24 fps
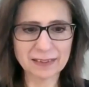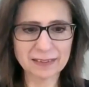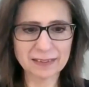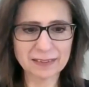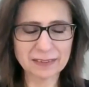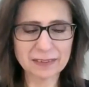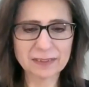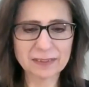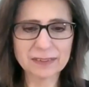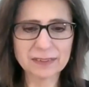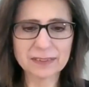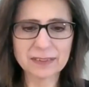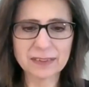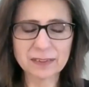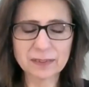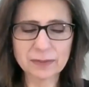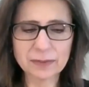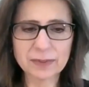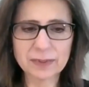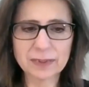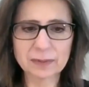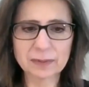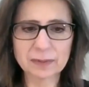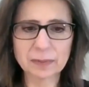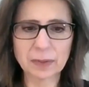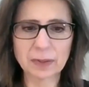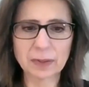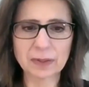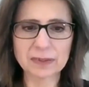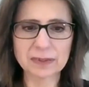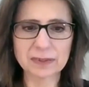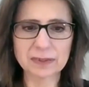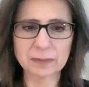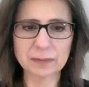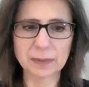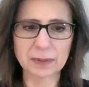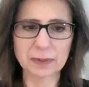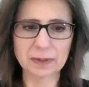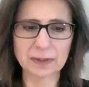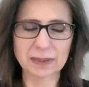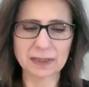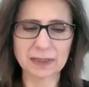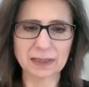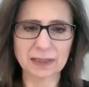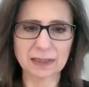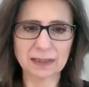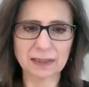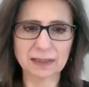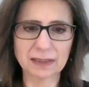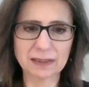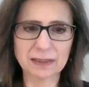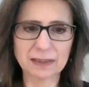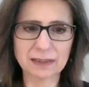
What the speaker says: There is infinite possibility.